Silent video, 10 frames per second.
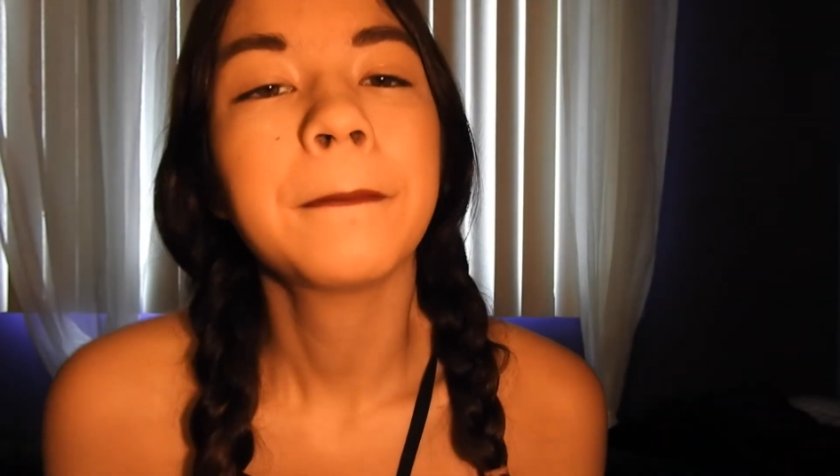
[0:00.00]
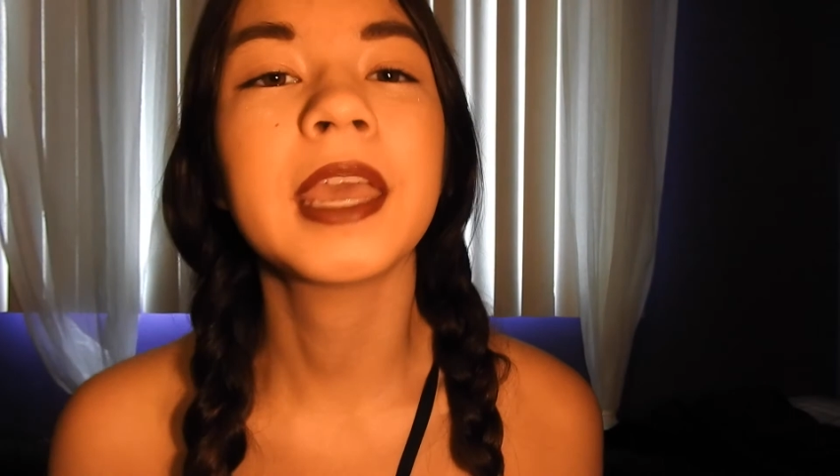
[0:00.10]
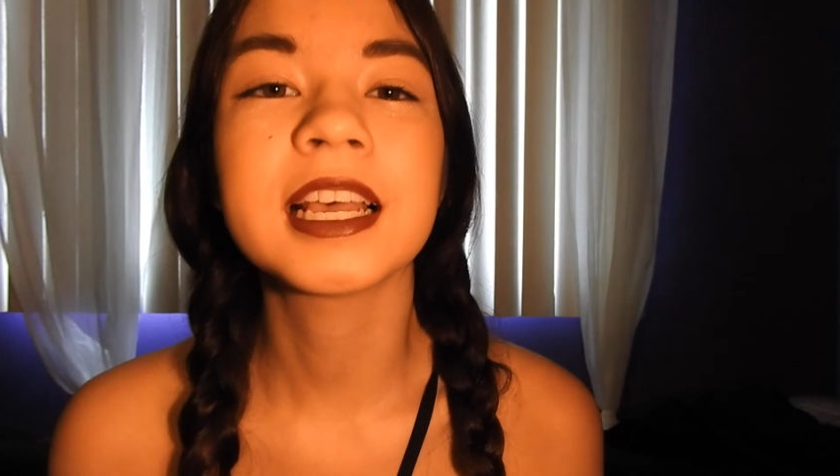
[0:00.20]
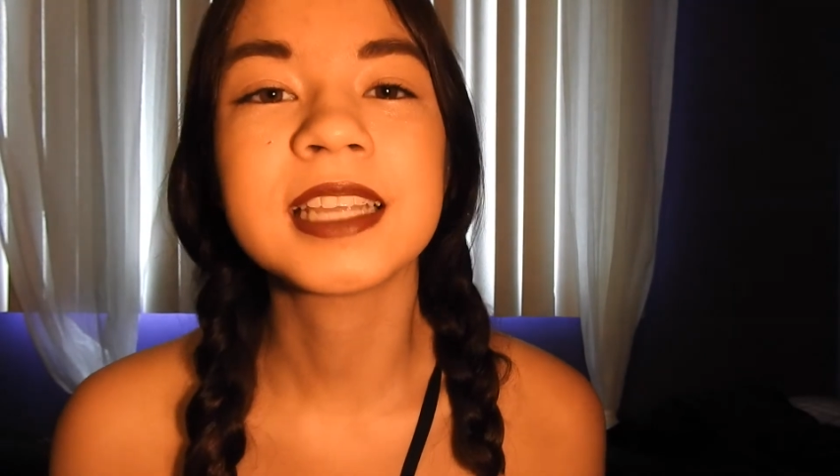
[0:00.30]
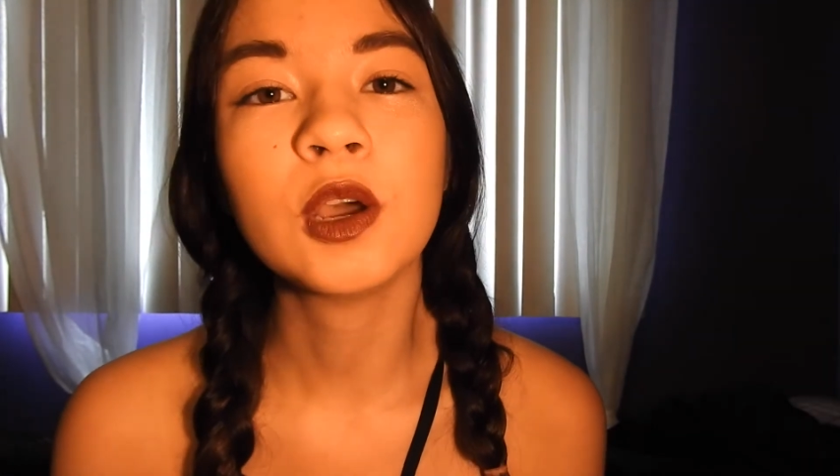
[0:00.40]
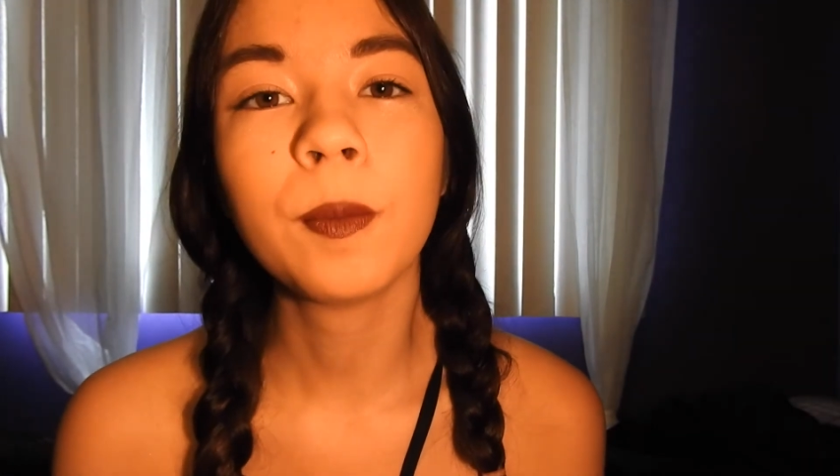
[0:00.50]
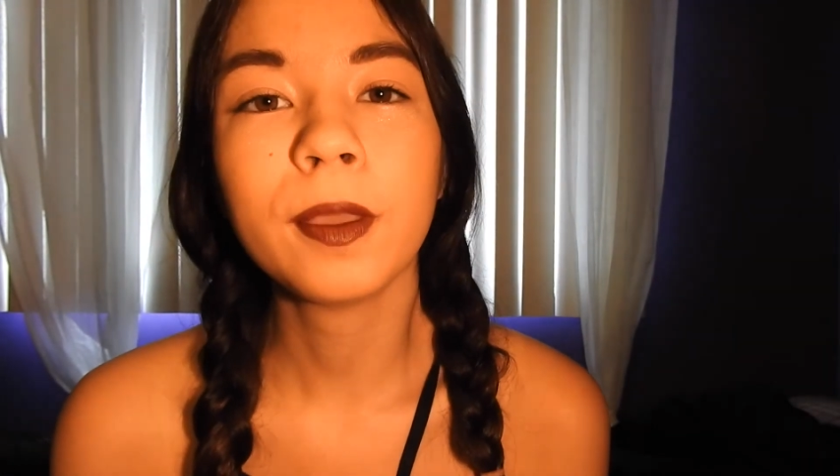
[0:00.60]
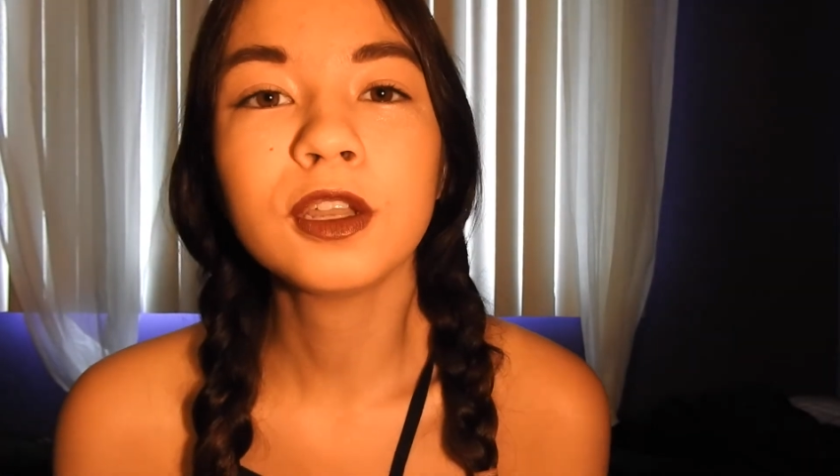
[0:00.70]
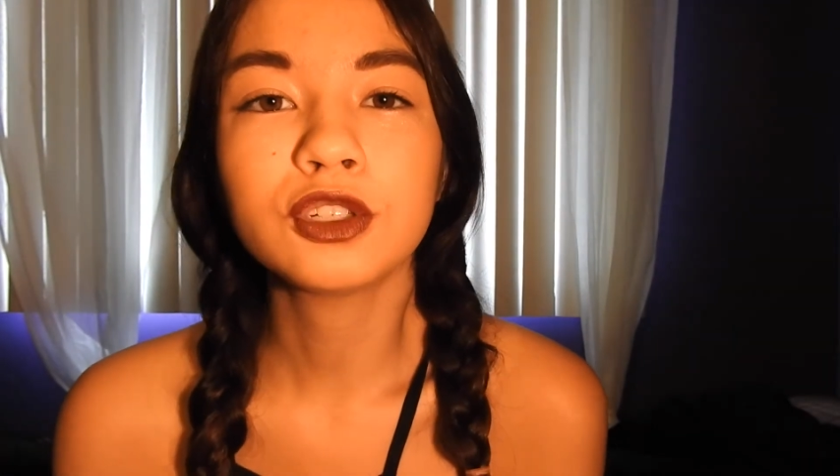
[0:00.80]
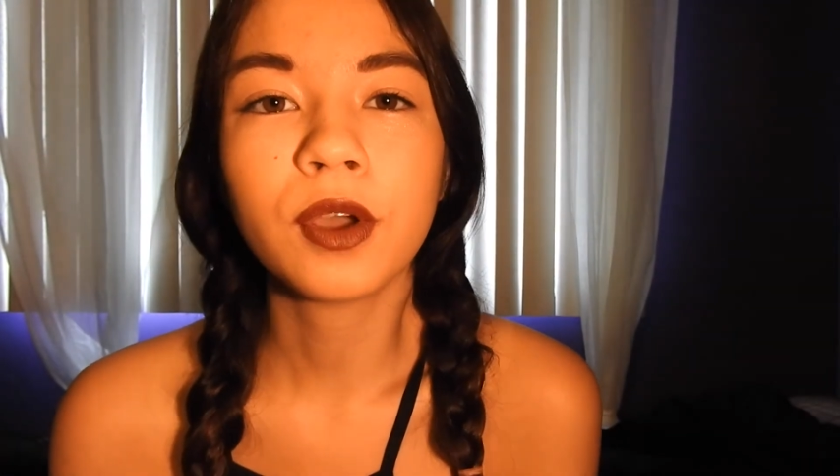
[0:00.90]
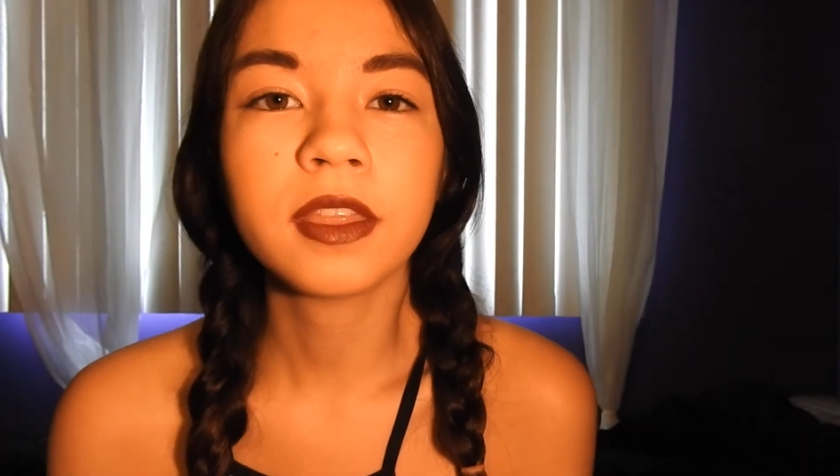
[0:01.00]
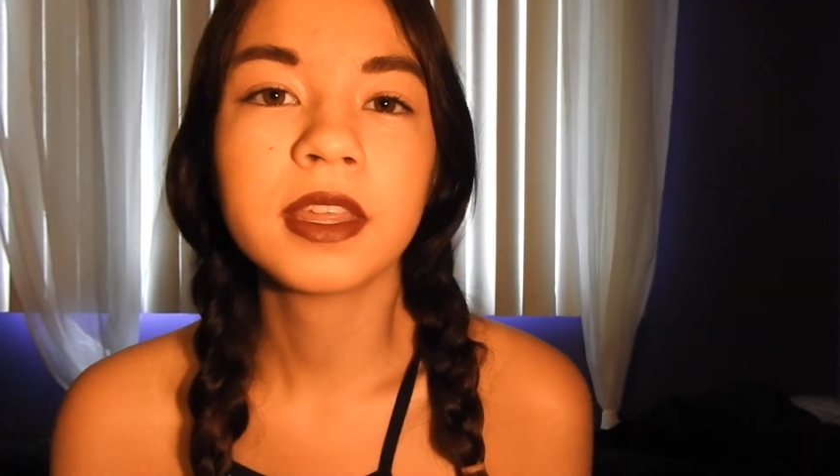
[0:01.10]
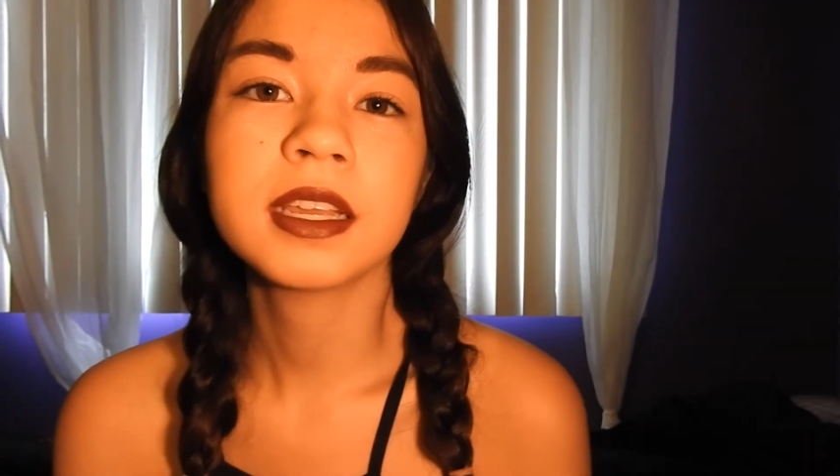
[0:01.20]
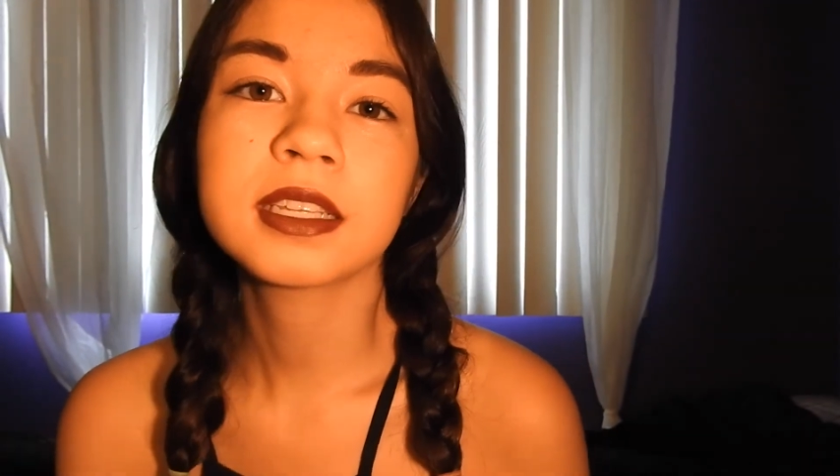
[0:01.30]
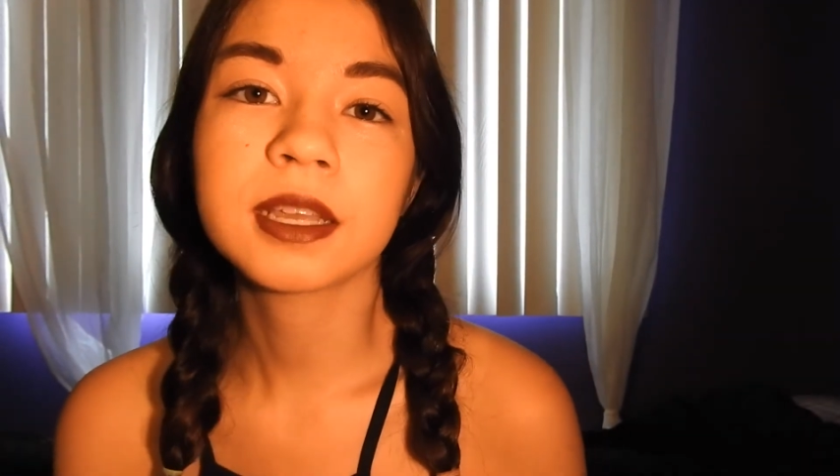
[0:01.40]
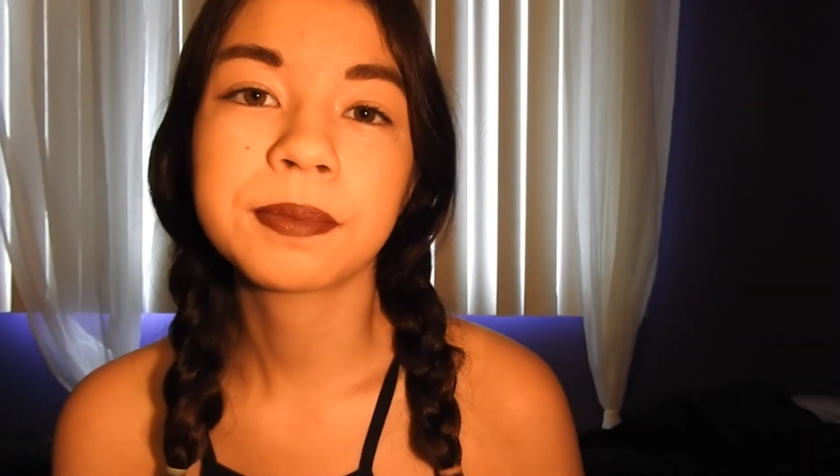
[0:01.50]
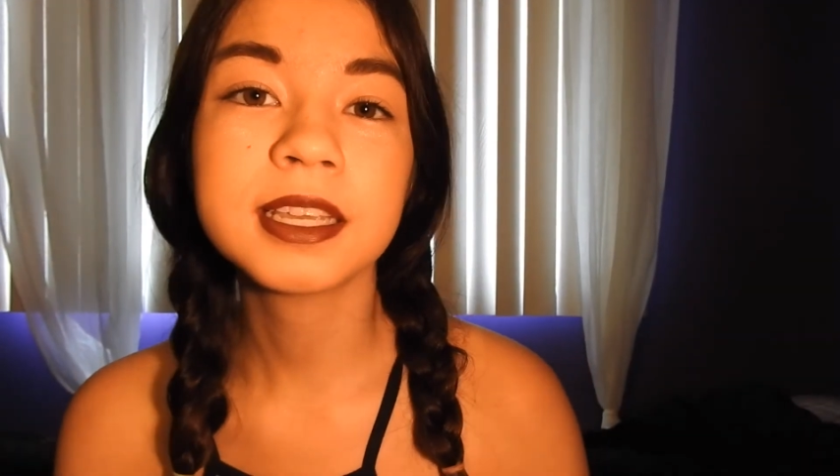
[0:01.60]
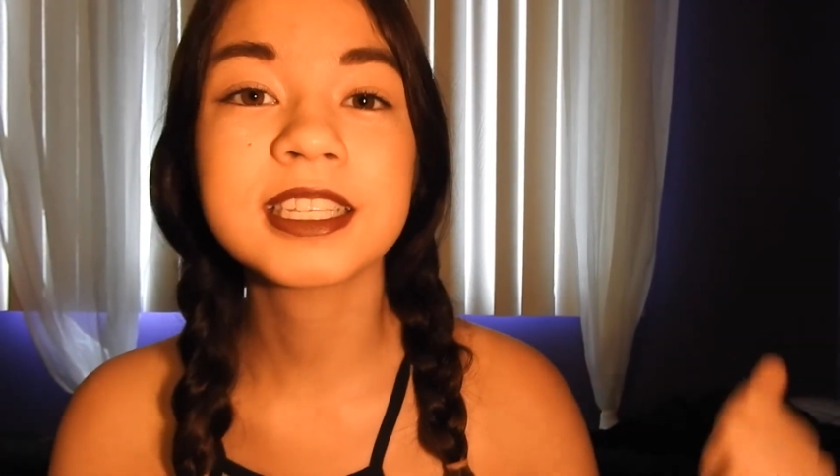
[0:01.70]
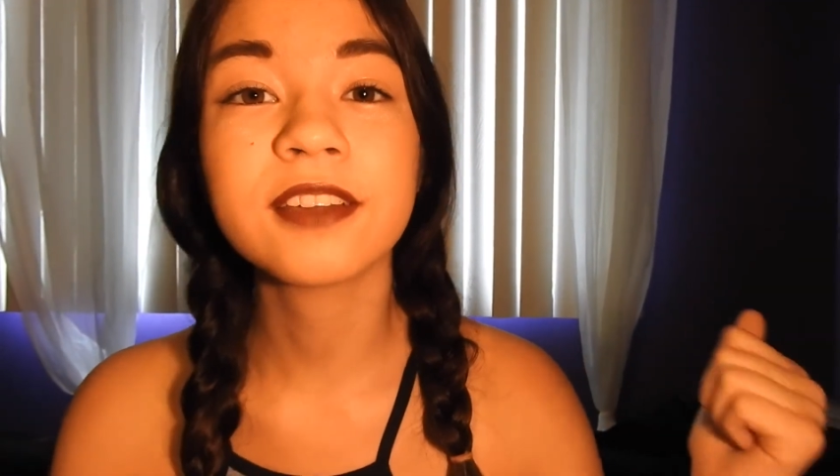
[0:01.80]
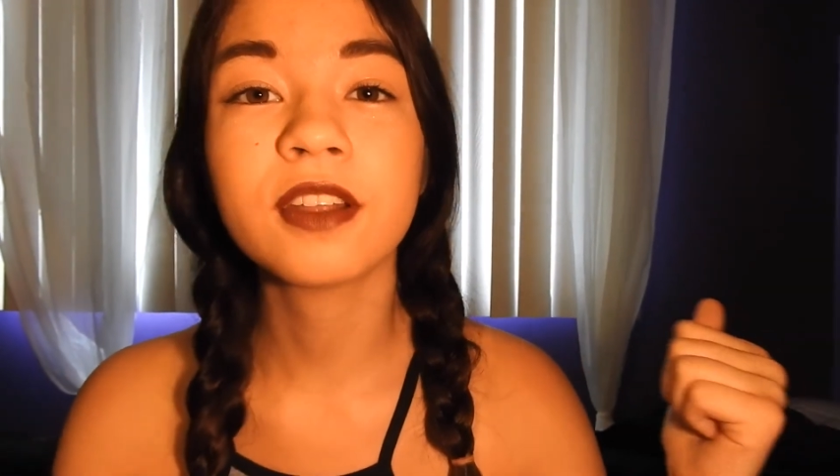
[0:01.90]
But yes, I hope you enjoyed this.
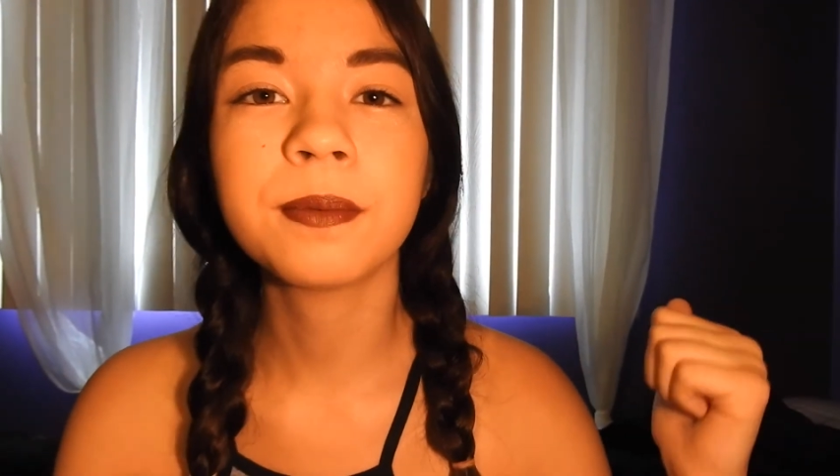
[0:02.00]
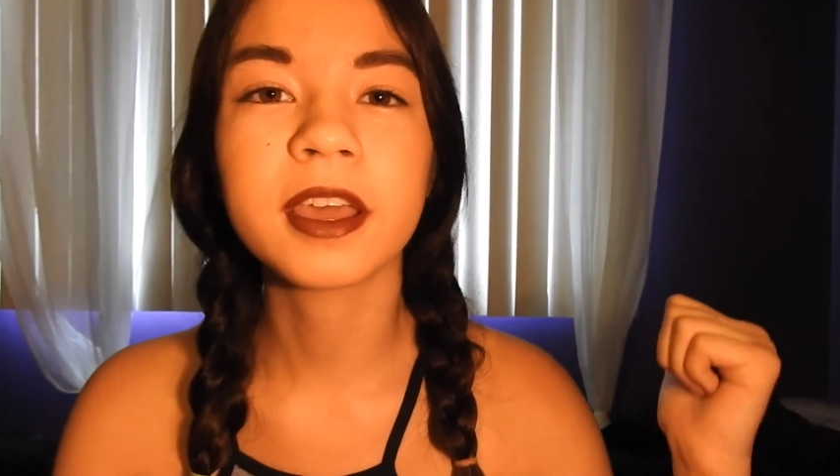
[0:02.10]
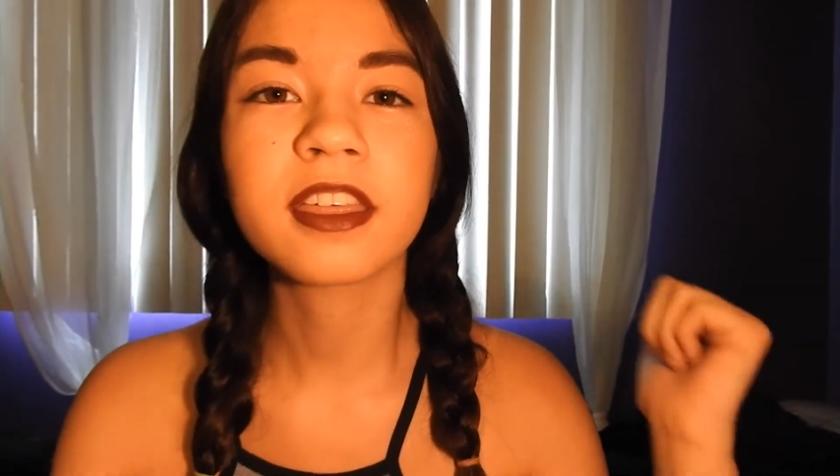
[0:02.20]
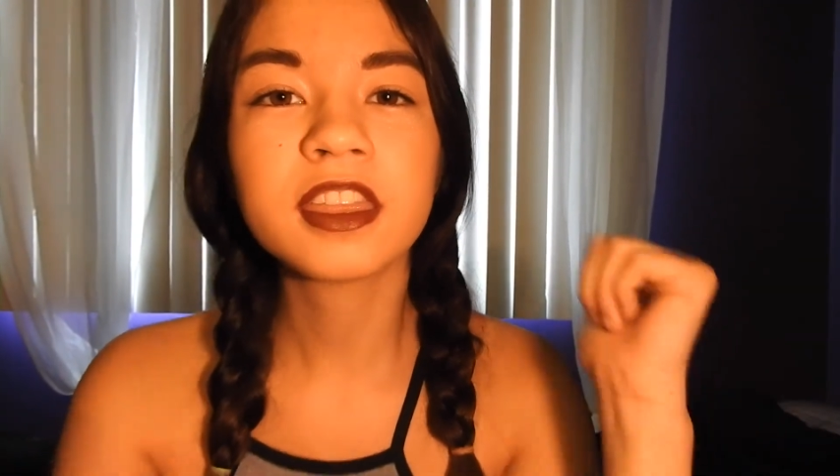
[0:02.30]
Please give it a big